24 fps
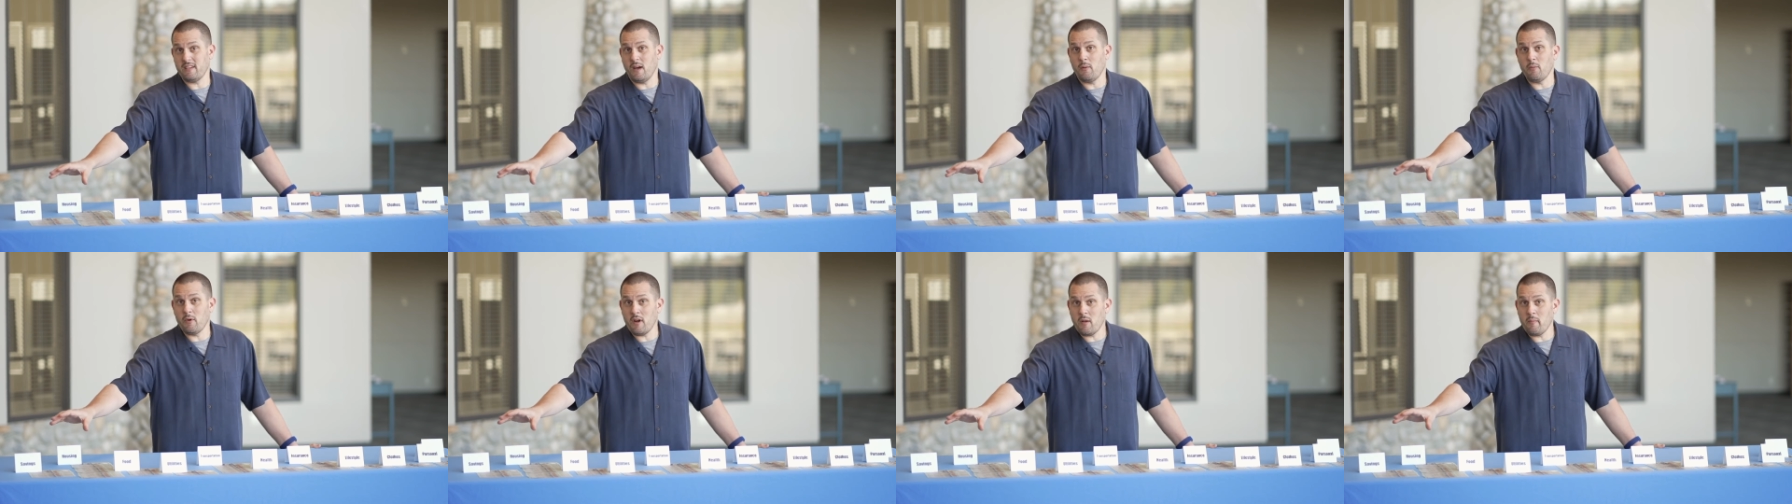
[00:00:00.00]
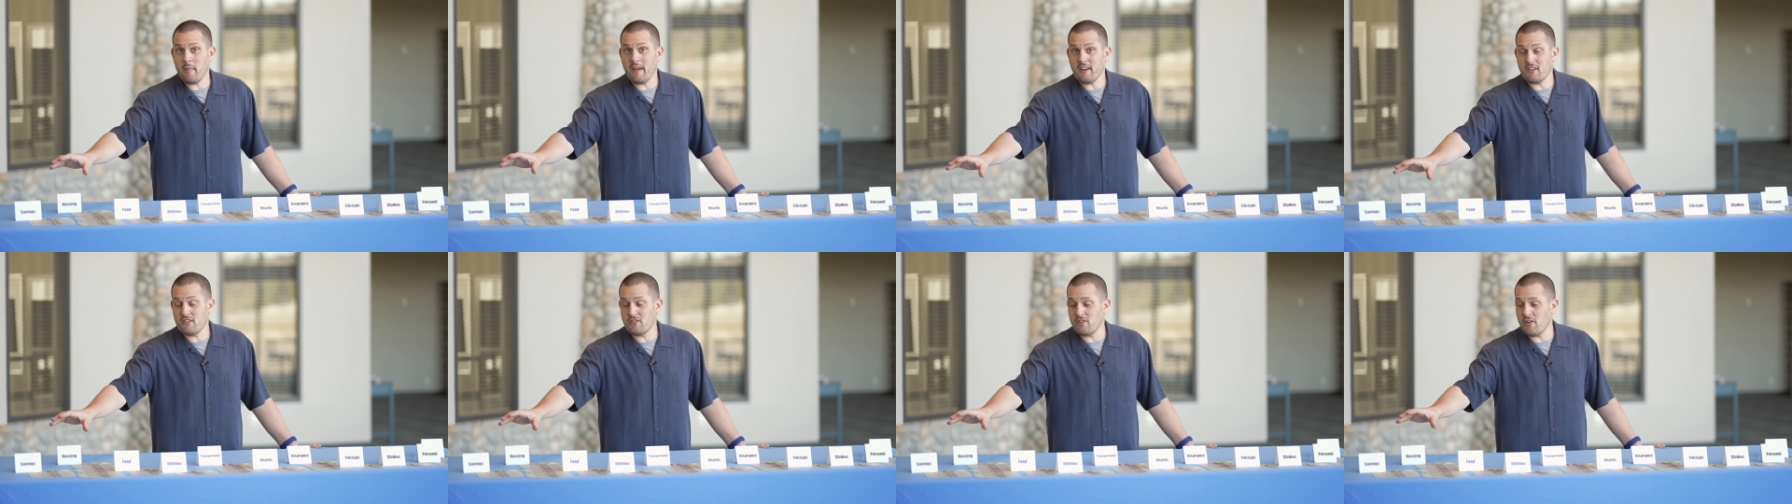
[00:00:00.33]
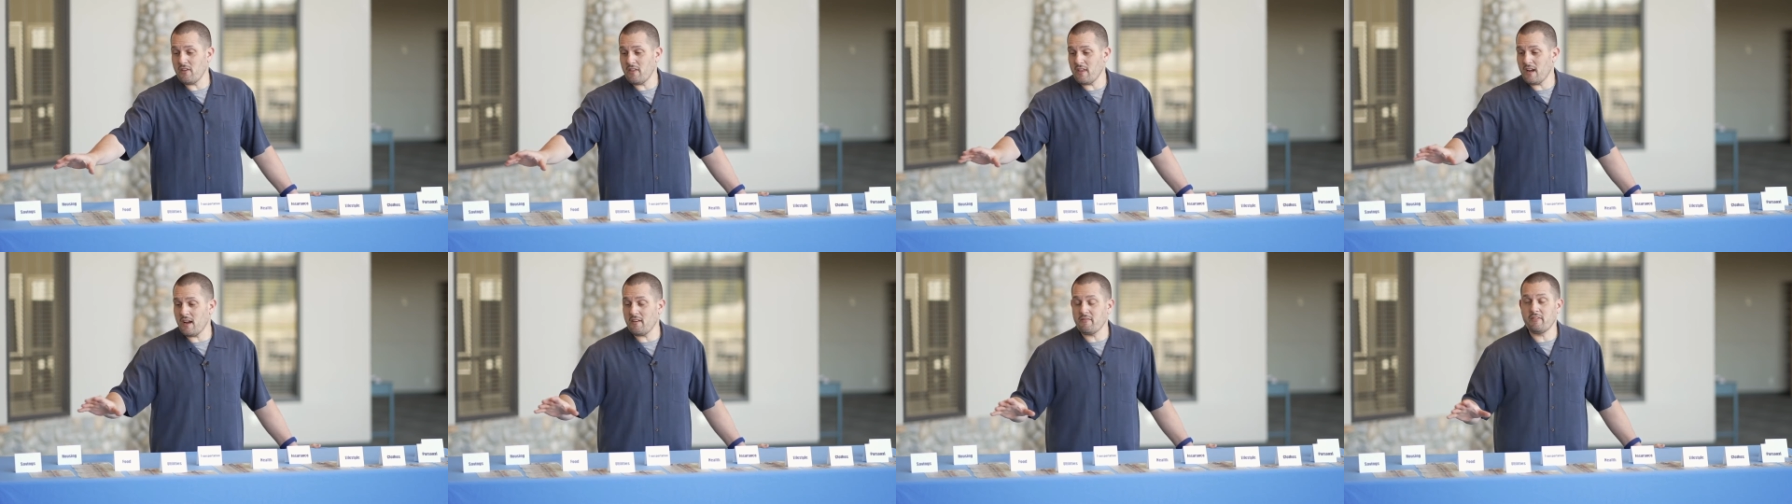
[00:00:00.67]
I want to make sure
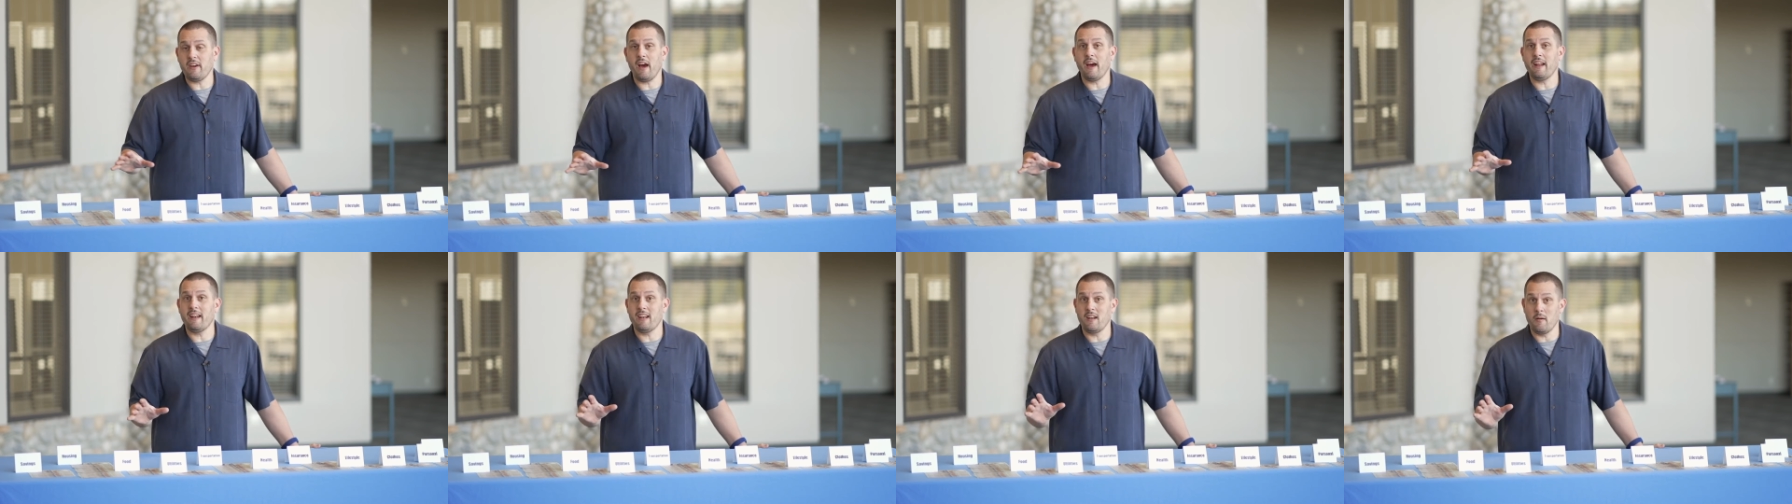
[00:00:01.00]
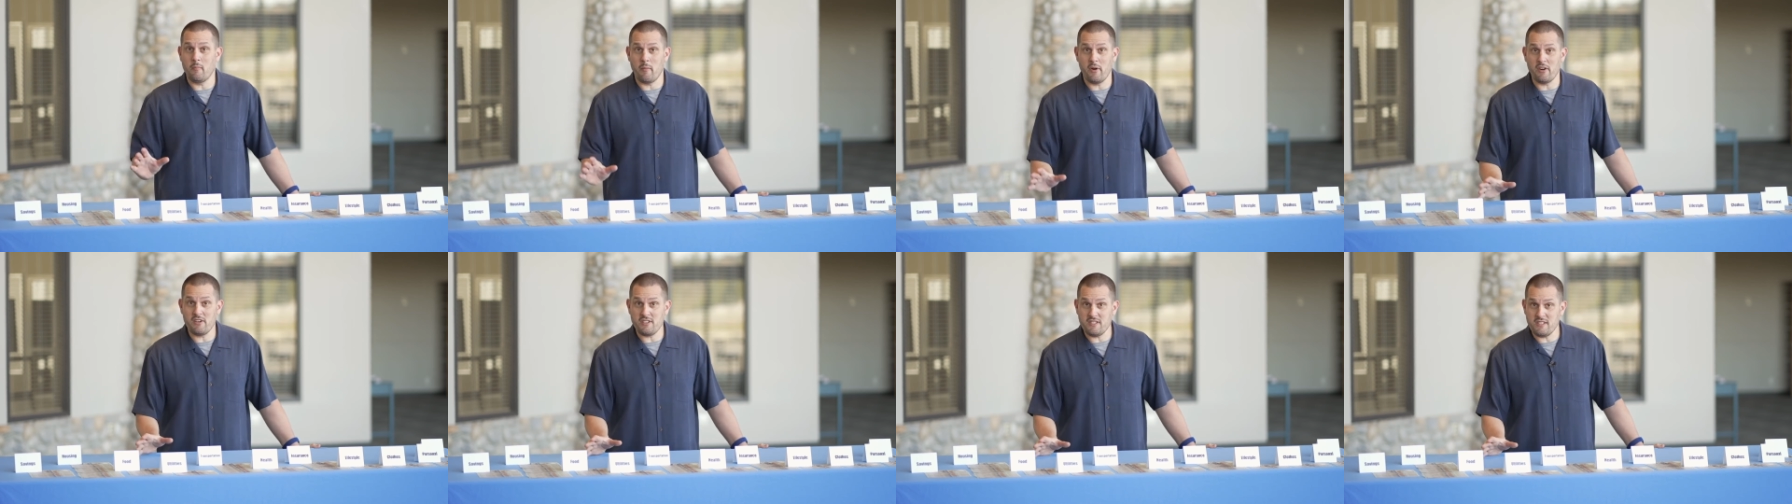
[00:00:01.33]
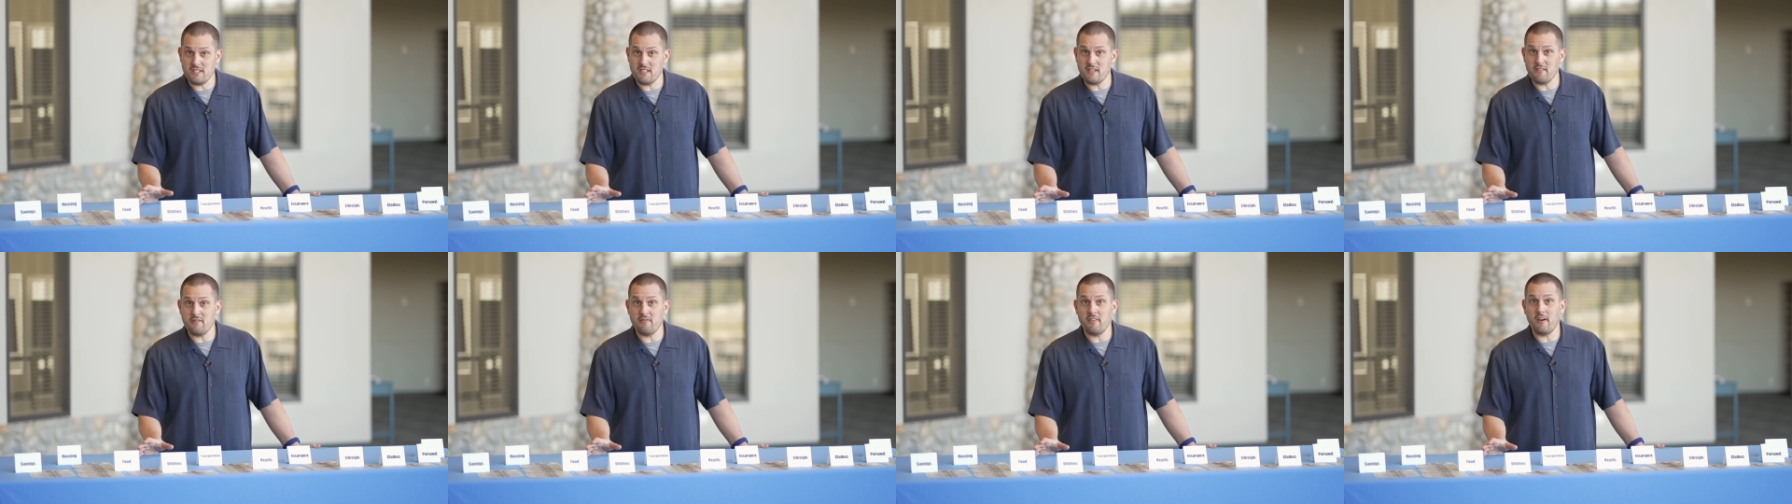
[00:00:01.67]
that I've got an
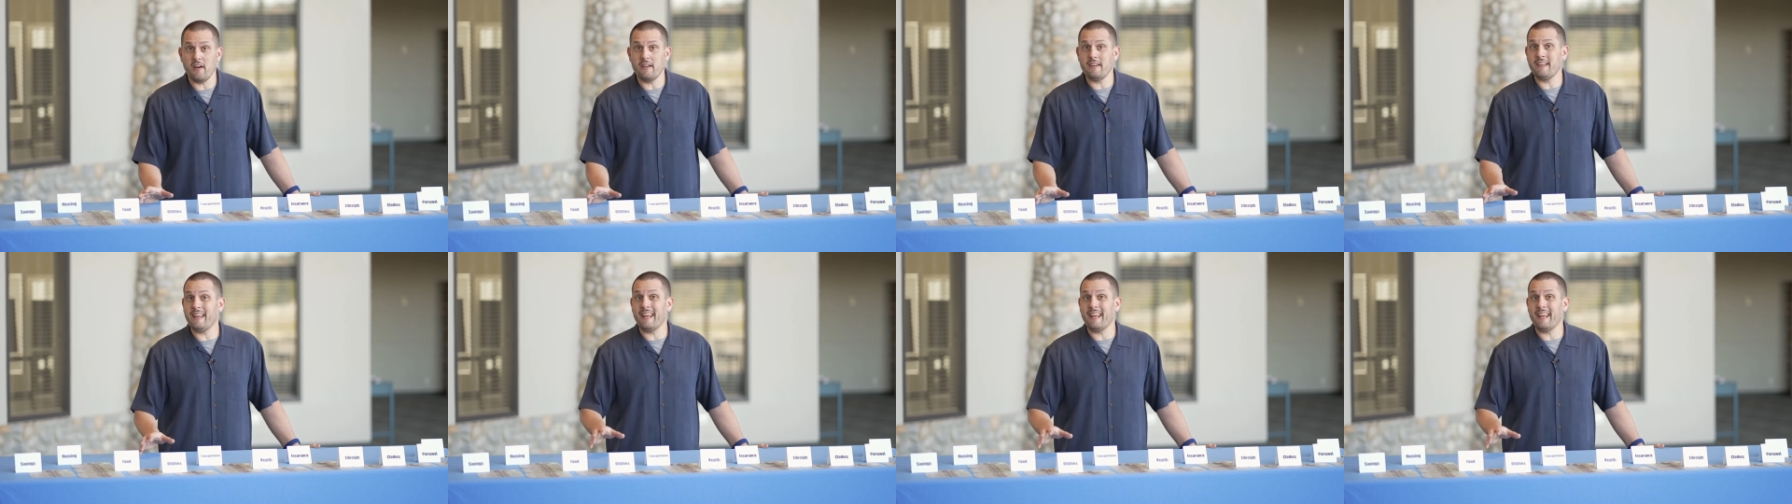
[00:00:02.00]
emergency fund